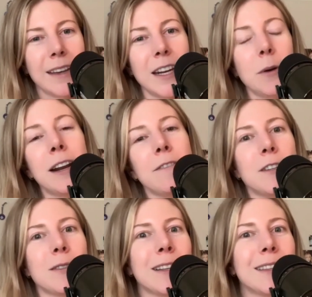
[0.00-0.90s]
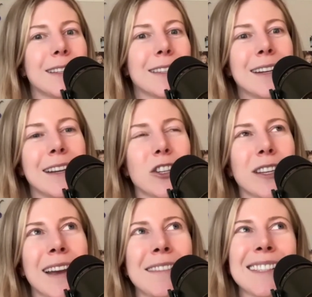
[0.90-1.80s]
Now, when I first read this
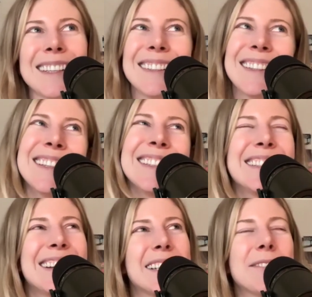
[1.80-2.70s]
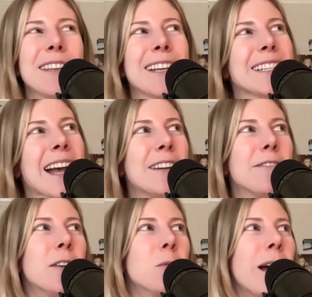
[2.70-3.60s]
initially, I was like, I just feel like it's kind of
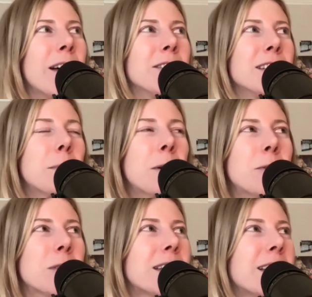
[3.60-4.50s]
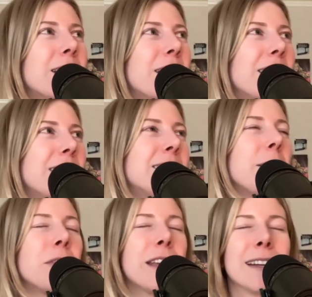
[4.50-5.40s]
unwell to post
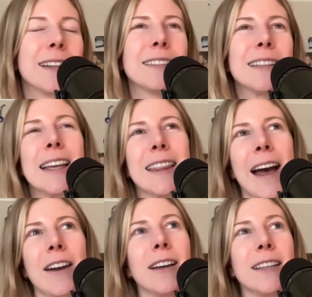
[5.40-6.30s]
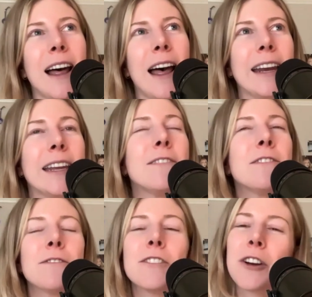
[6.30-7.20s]
something like that online.
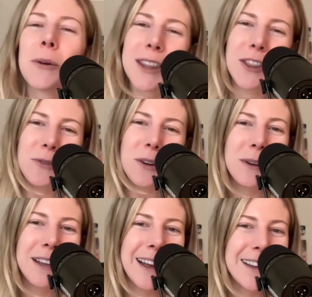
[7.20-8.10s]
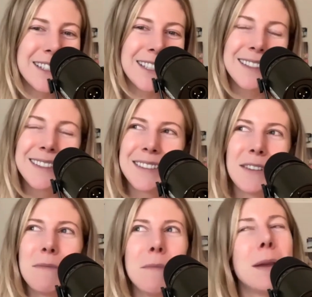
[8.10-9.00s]
Even if you're going through it,
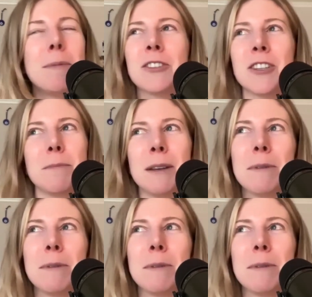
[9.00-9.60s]
maybe it's just me